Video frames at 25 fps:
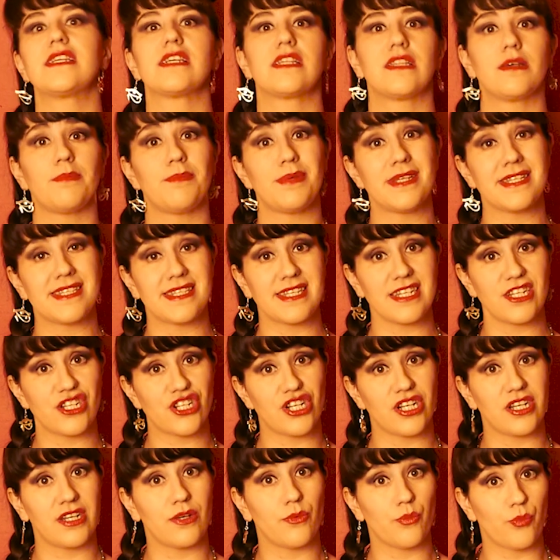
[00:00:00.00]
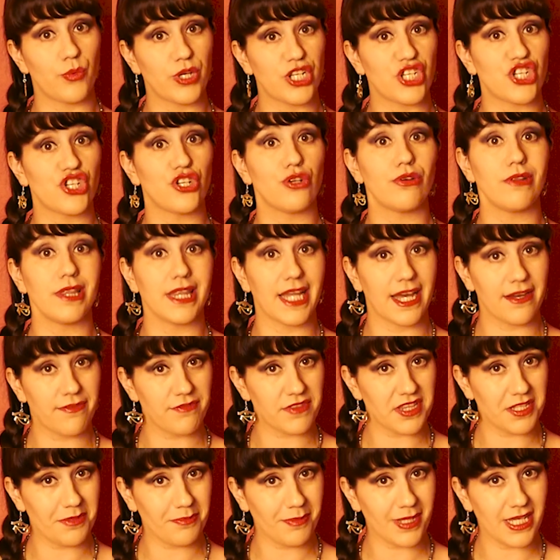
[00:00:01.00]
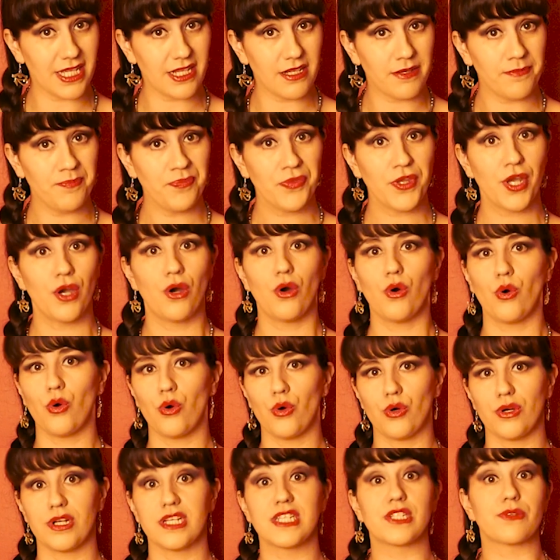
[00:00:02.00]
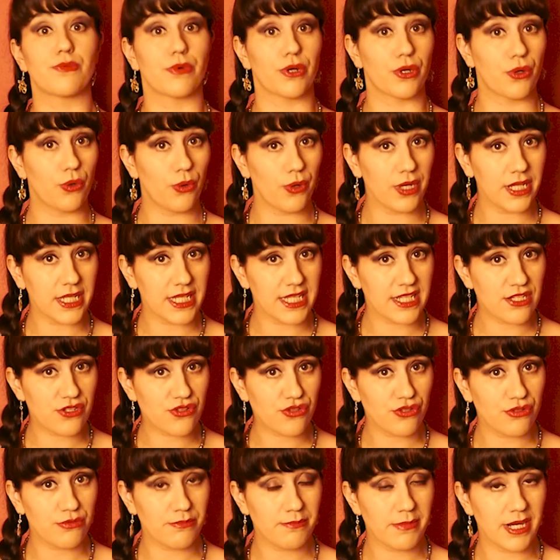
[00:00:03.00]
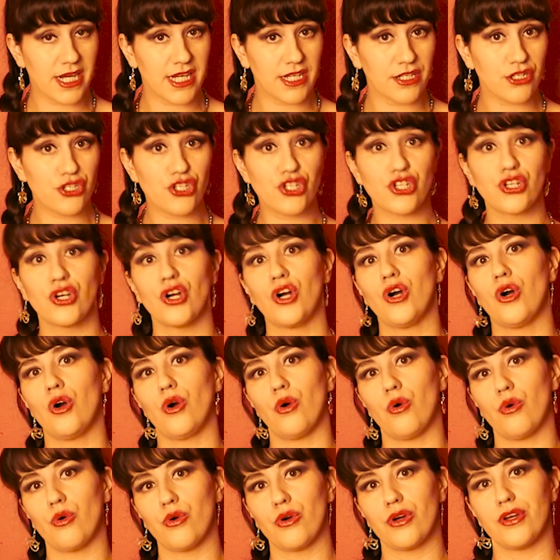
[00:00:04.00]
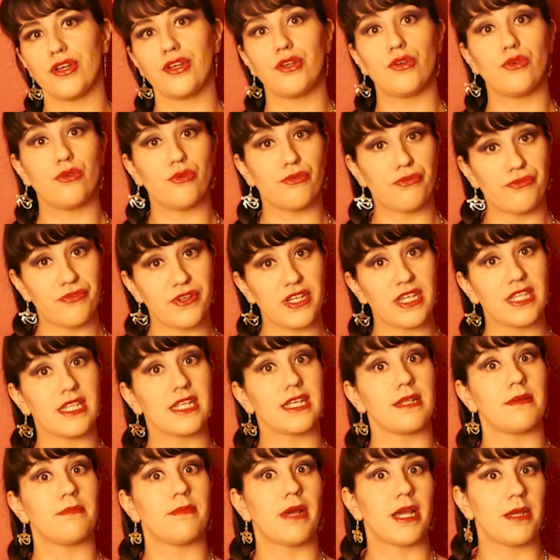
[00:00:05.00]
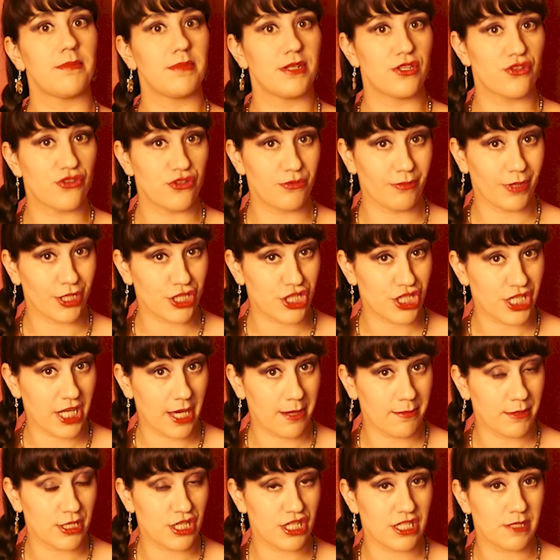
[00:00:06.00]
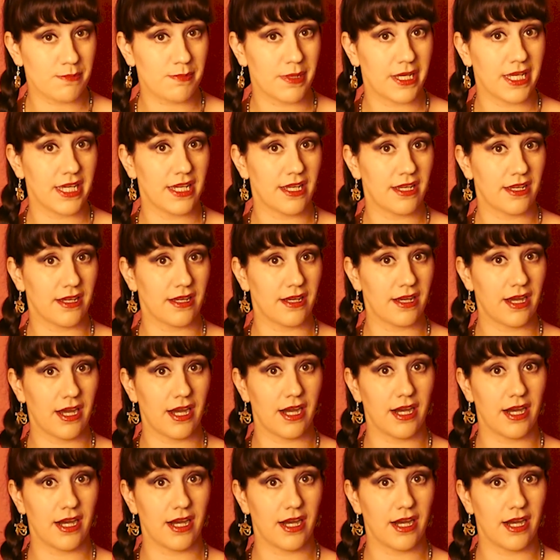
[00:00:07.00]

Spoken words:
to the position at which you left them in, or is recoiling too much, or you fear that maybe too much damage is being